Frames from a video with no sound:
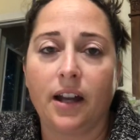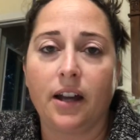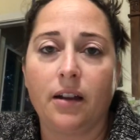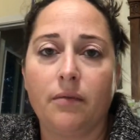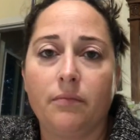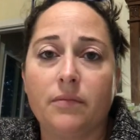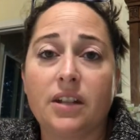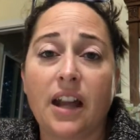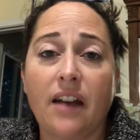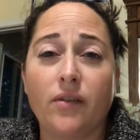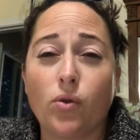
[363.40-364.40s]
to
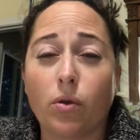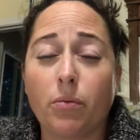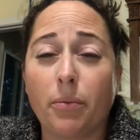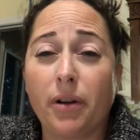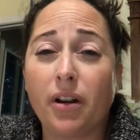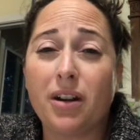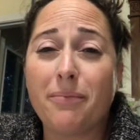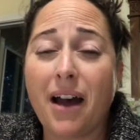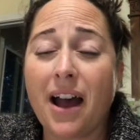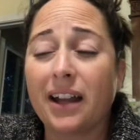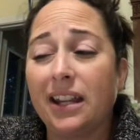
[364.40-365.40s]
have a normal period
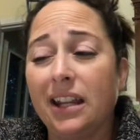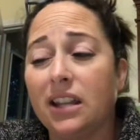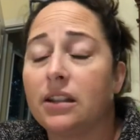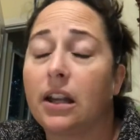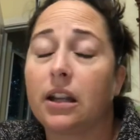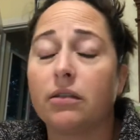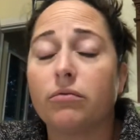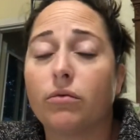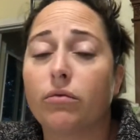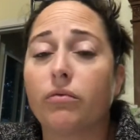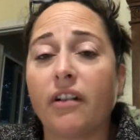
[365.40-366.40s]
back in like
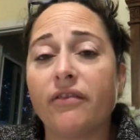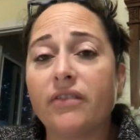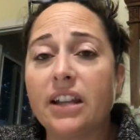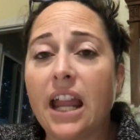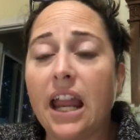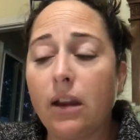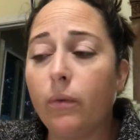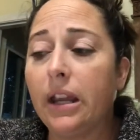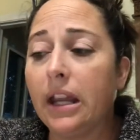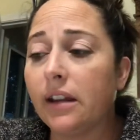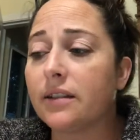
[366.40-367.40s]
roughly 8
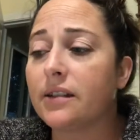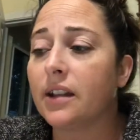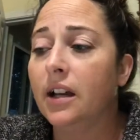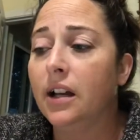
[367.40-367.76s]
weeks.